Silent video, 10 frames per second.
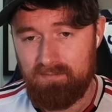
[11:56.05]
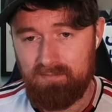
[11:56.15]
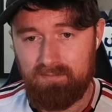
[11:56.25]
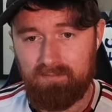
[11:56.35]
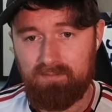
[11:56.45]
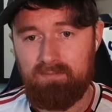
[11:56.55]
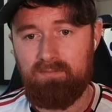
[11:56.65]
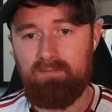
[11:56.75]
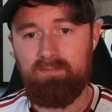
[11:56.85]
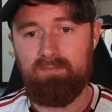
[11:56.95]

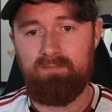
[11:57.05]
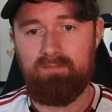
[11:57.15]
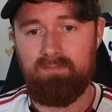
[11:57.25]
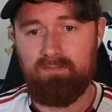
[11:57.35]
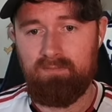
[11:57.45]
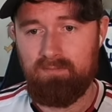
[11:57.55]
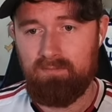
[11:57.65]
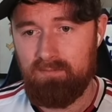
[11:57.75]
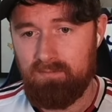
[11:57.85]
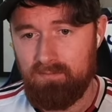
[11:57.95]

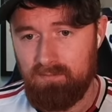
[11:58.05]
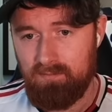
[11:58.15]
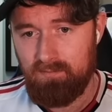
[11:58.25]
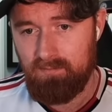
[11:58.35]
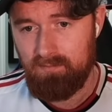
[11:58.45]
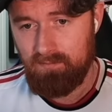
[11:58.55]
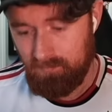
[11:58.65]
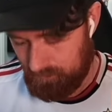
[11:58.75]
No words are spoken by the person on screen.